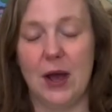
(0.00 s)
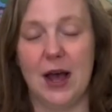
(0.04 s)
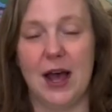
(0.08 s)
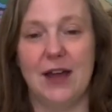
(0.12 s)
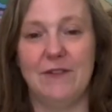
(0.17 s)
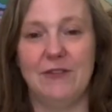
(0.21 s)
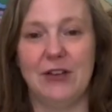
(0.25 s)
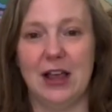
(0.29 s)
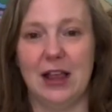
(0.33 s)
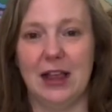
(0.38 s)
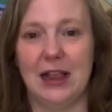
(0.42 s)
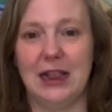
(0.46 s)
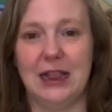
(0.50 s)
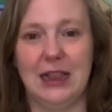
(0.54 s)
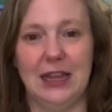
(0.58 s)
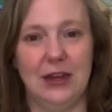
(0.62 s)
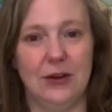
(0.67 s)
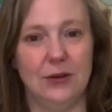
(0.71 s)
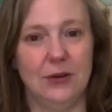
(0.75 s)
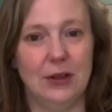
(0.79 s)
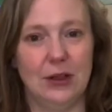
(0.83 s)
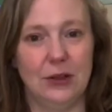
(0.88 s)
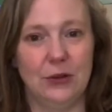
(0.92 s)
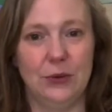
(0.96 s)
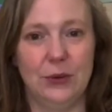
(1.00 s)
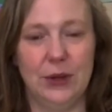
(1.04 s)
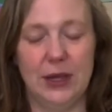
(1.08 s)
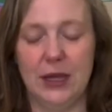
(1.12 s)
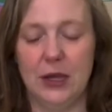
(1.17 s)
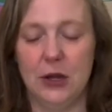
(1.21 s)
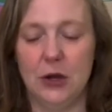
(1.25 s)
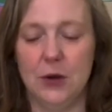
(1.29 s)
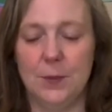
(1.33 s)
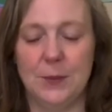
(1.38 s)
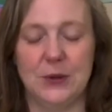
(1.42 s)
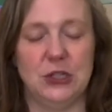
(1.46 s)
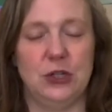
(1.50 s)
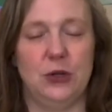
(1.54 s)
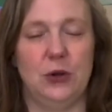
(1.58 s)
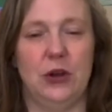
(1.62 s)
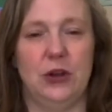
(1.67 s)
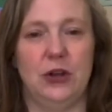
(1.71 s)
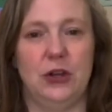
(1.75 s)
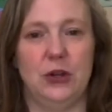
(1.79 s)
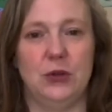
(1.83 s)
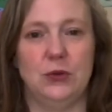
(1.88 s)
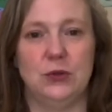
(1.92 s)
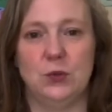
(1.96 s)
I've got clear glue here, but you
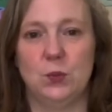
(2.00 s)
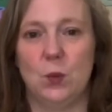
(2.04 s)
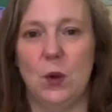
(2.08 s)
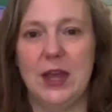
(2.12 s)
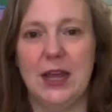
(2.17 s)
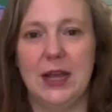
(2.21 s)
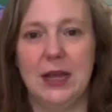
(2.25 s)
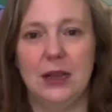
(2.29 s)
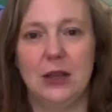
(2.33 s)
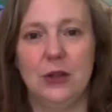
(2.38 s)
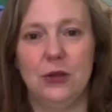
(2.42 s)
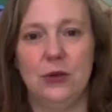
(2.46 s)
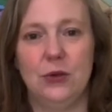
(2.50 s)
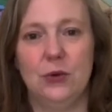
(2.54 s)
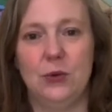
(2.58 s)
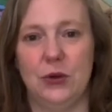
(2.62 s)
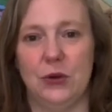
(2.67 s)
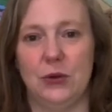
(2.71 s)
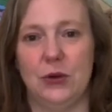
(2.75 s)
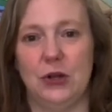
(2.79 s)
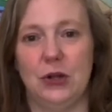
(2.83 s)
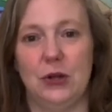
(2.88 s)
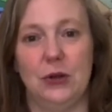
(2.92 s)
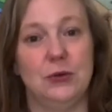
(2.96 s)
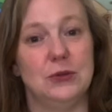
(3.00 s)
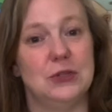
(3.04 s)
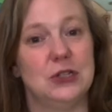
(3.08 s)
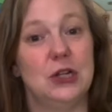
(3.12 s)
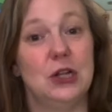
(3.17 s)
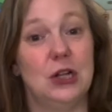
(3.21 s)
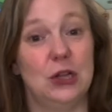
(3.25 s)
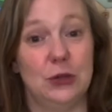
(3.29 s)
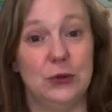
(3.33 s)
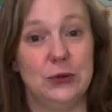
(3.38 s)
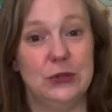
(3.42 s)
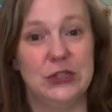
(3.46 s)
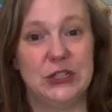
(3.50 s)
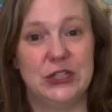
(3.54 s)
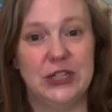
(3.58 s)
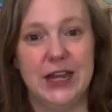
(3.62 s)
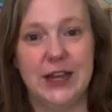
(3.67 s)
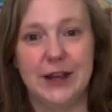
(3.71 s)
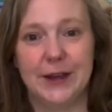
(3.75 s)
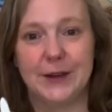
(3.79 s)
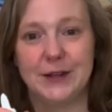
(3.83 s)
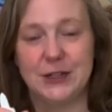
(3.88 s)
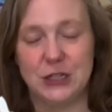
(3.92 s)
could use white glue, you could use a glue stick,